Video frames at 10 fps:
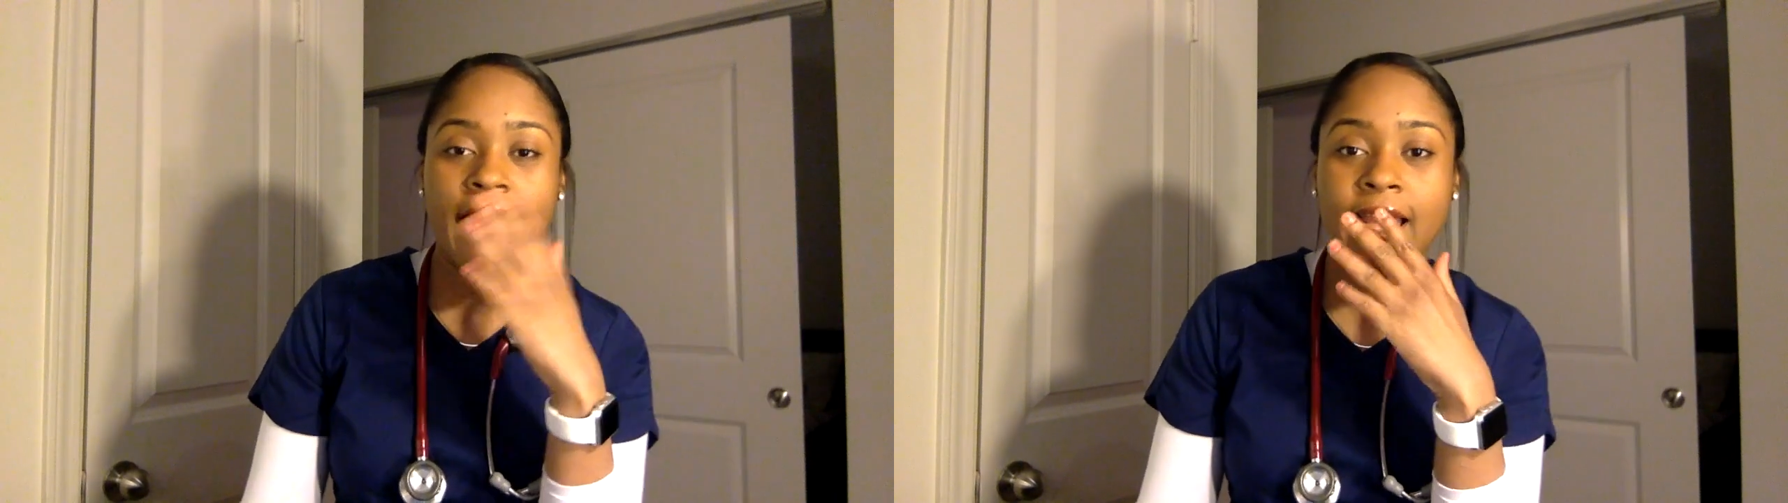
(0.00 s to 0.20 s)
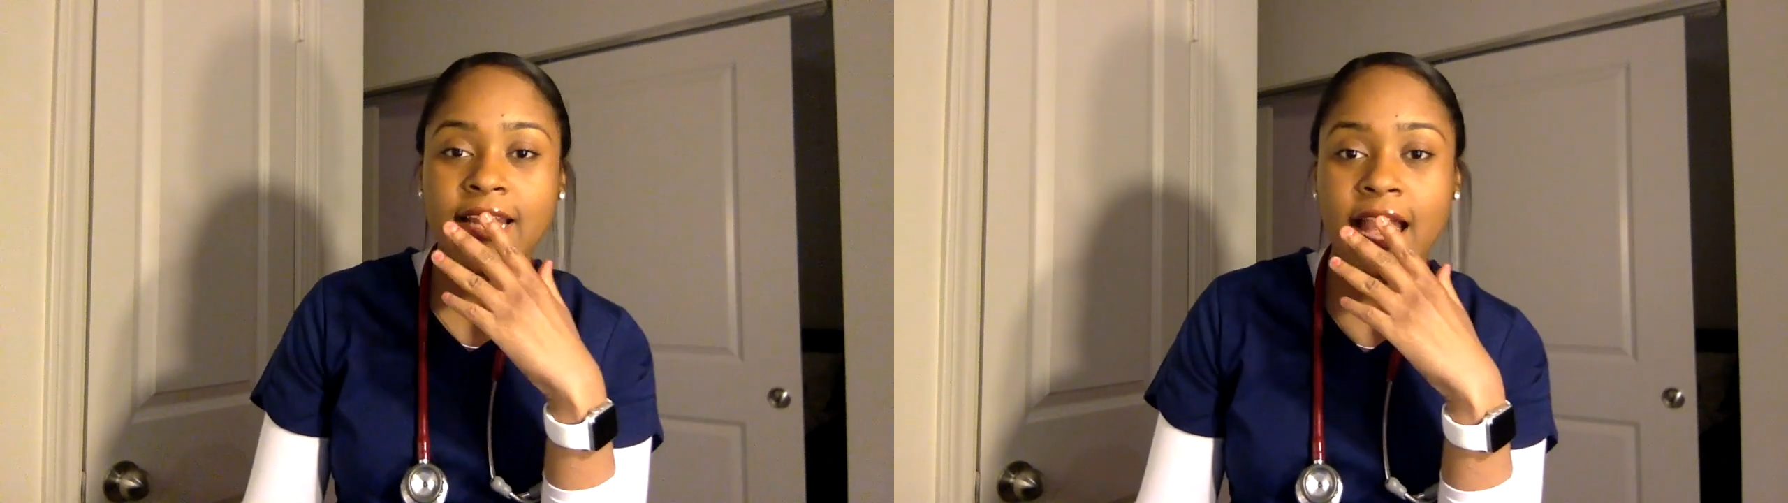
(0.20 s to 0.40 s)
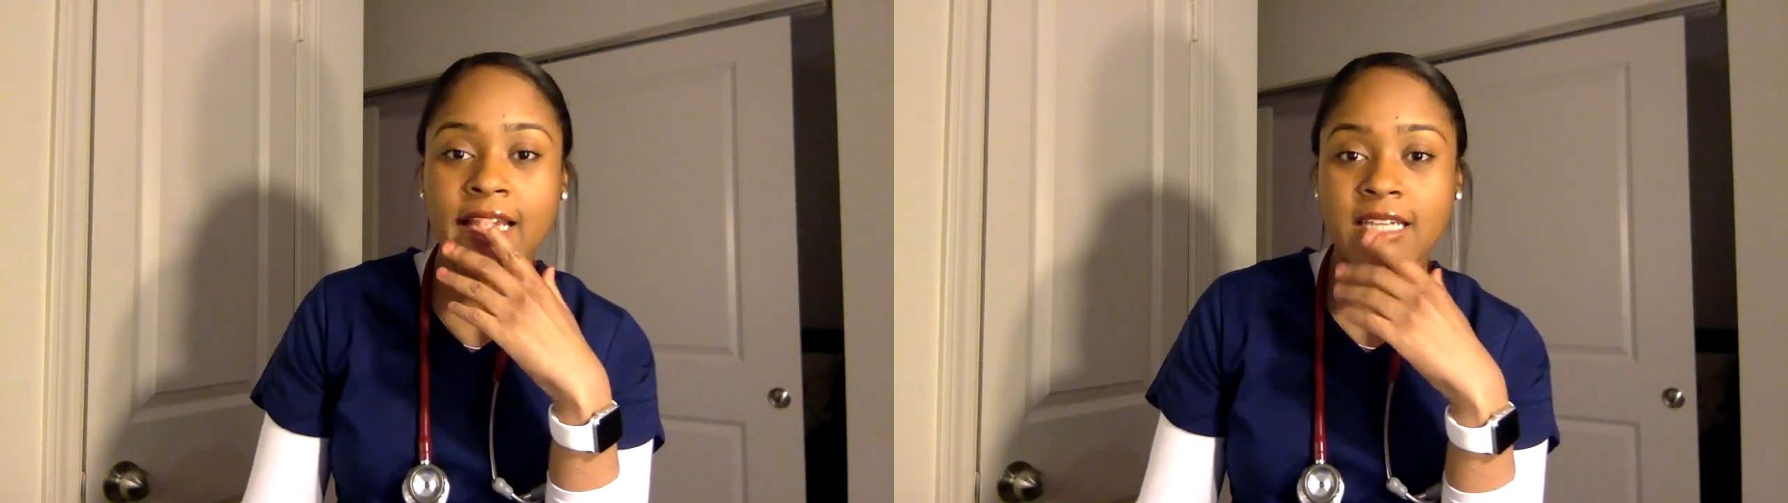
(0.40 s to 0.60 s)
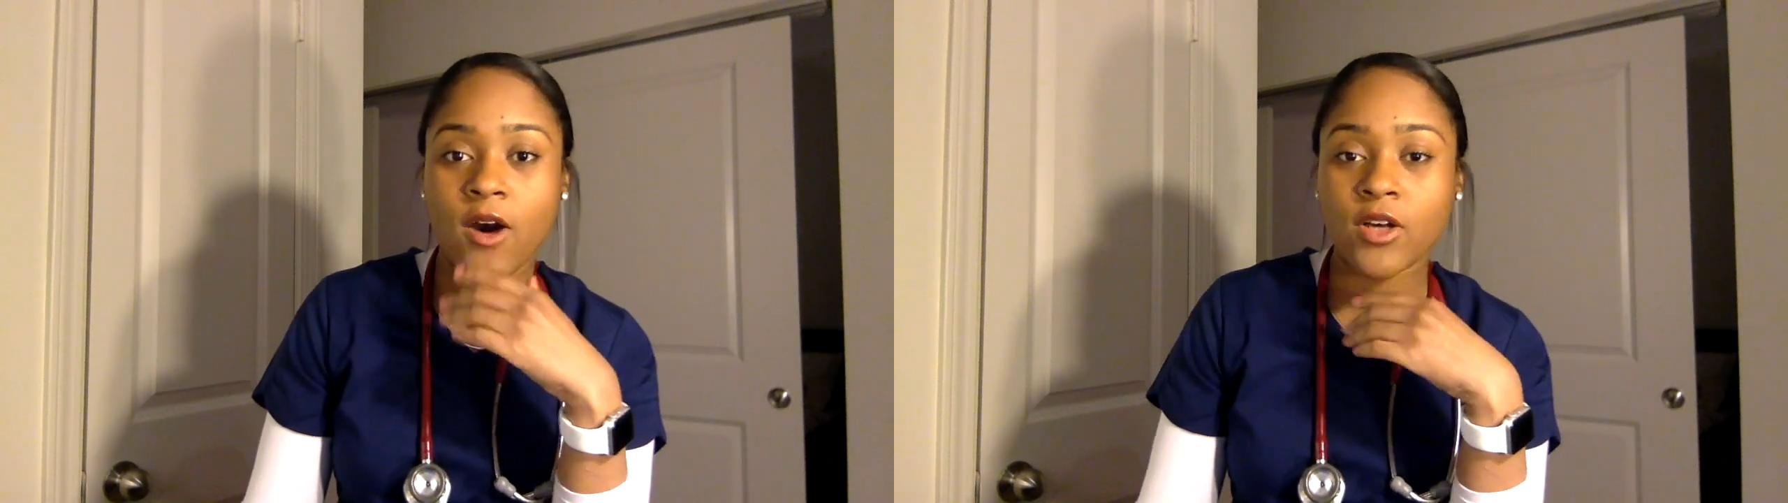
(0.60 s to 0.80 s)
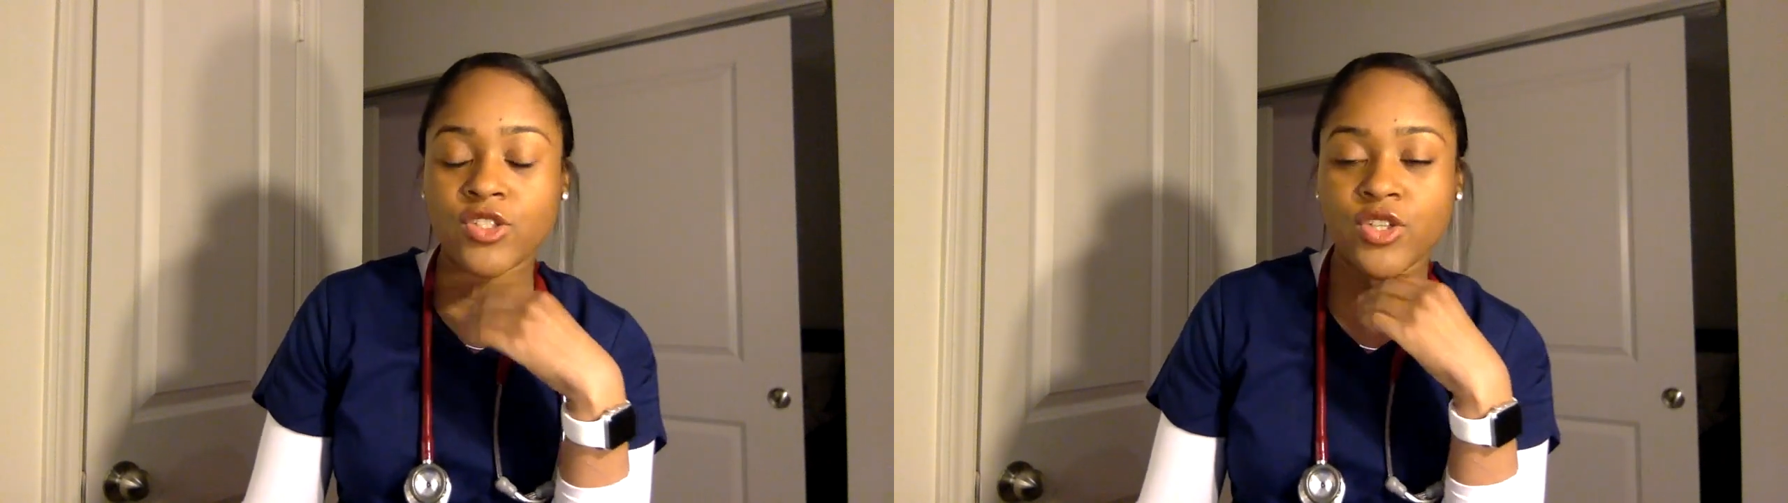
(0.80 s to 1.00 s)
and I
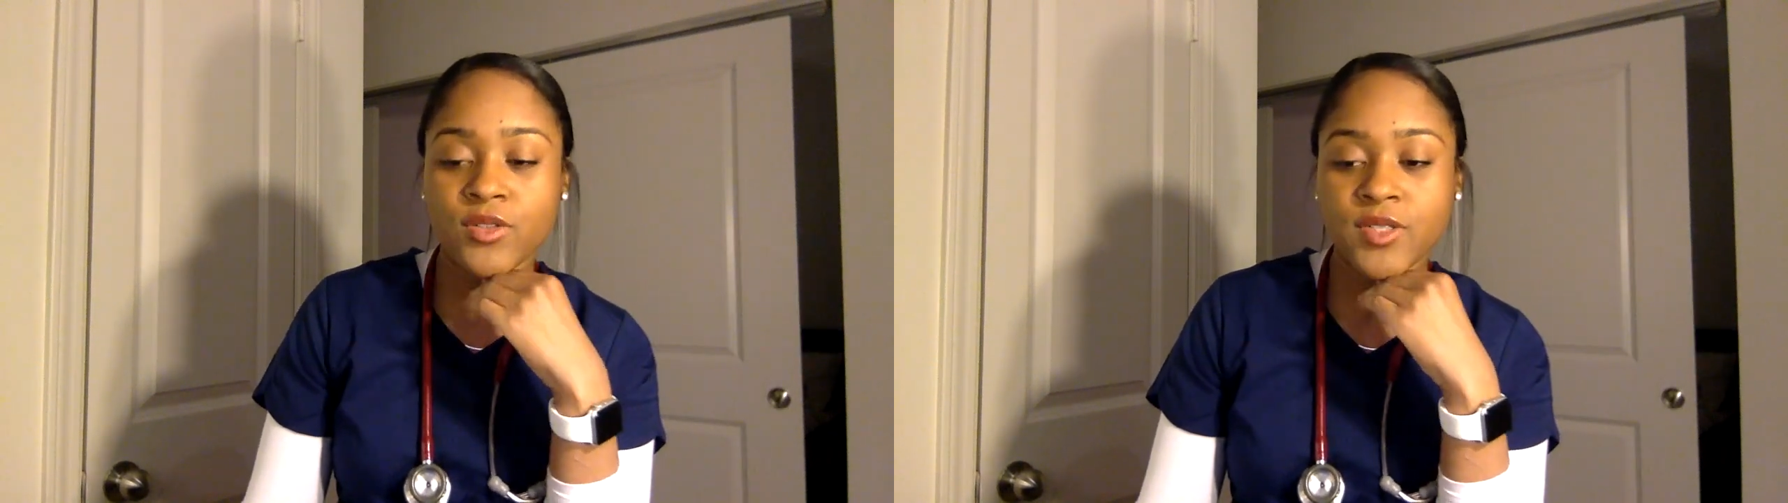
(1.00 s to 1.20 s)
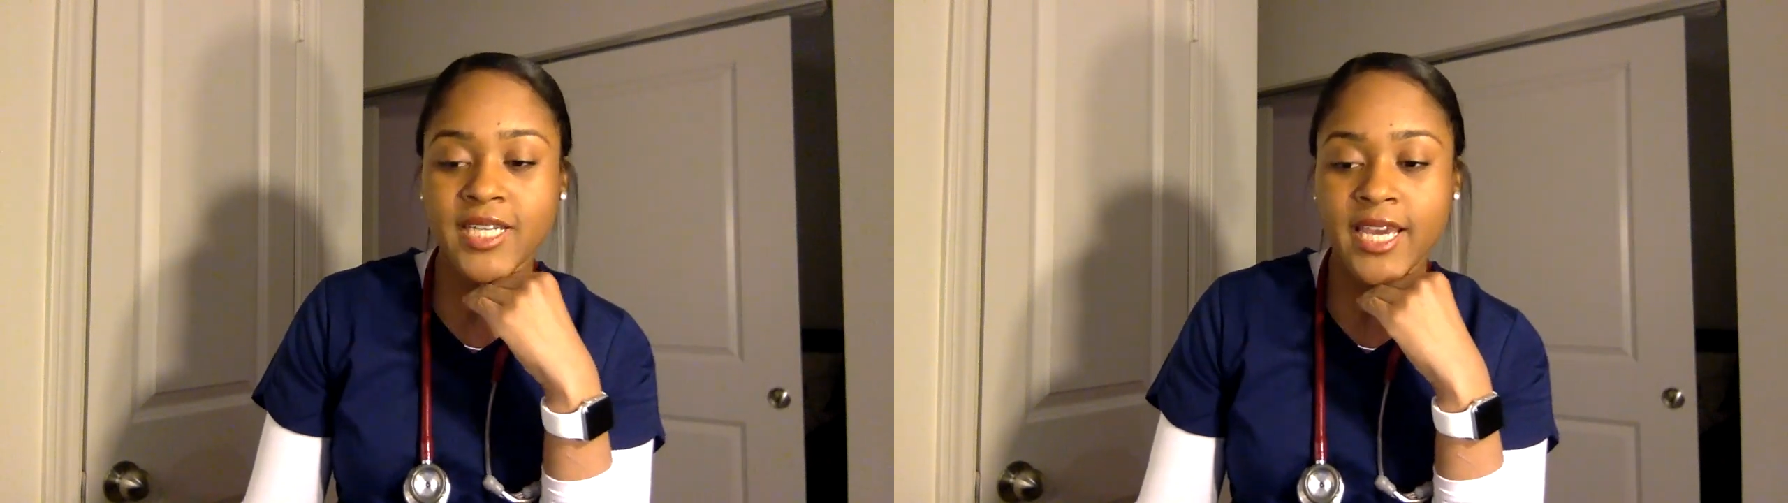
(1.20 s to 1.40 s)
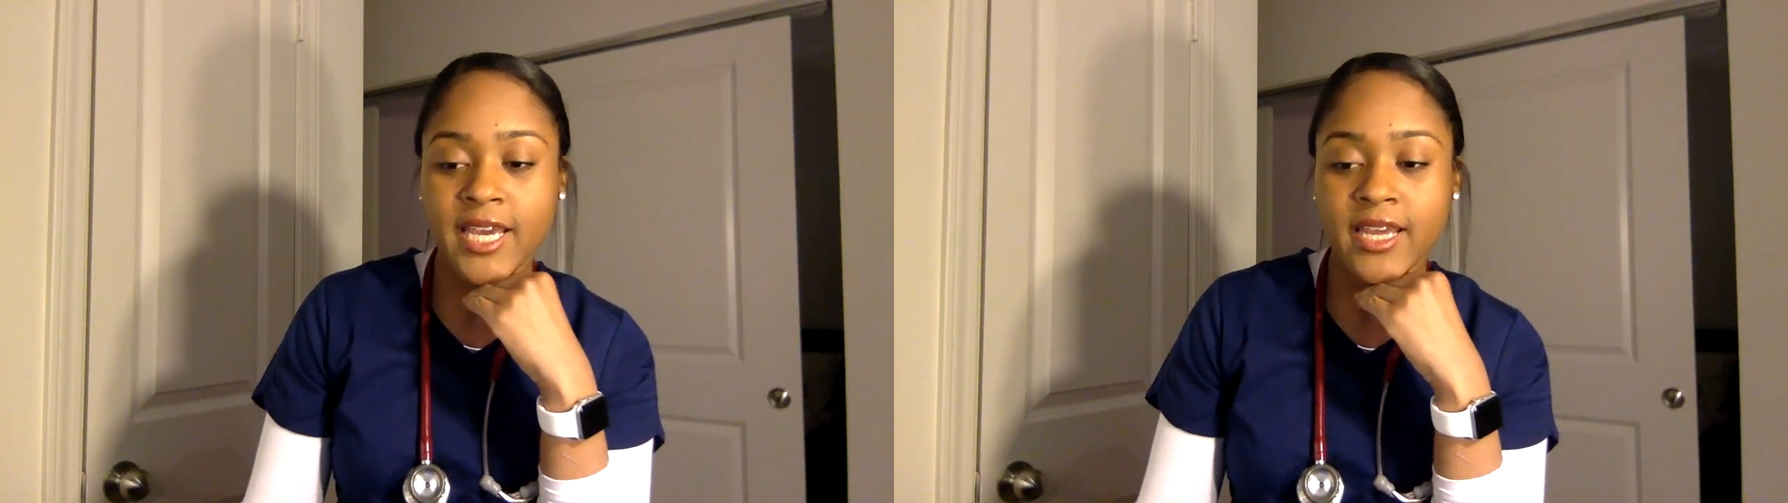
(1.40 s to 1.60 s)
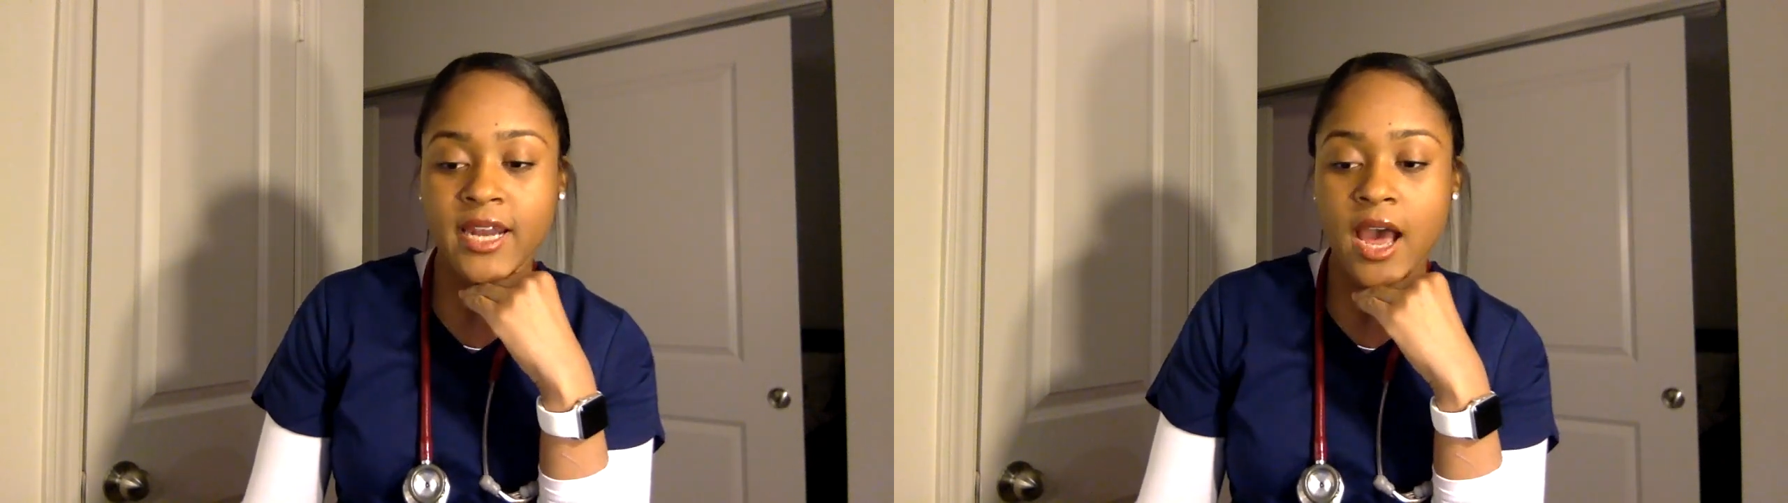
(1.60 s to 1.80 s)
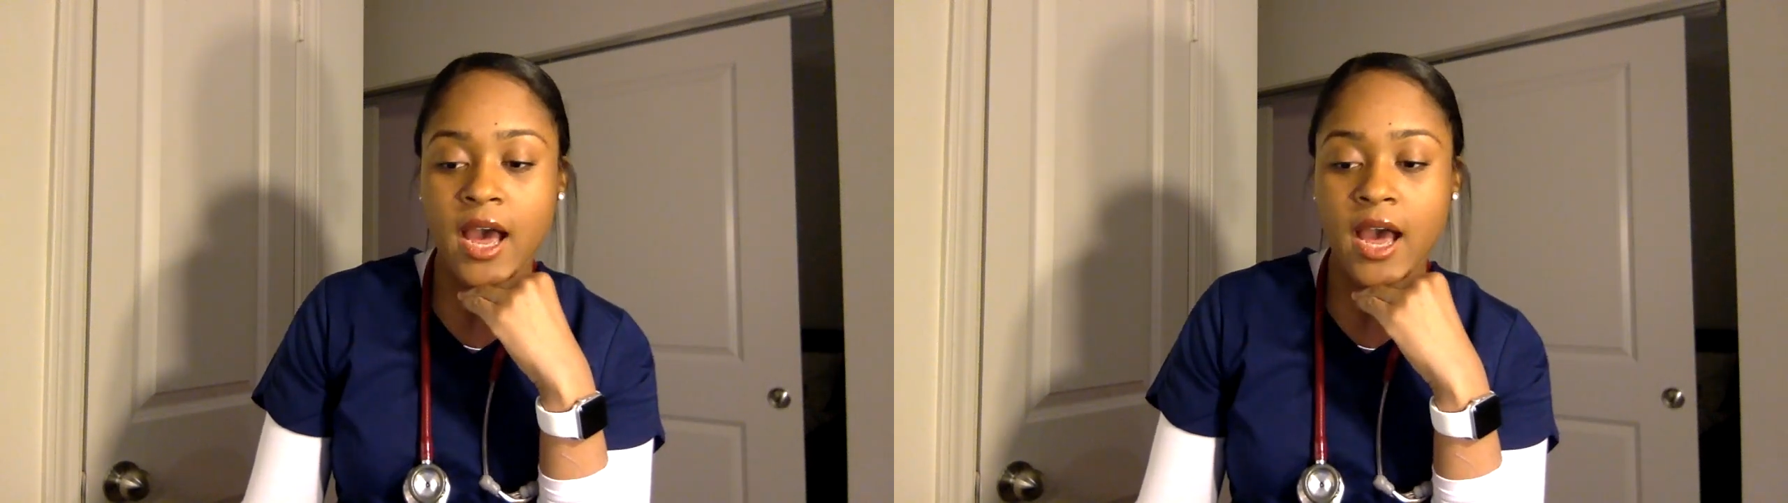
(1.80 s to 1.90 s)
also did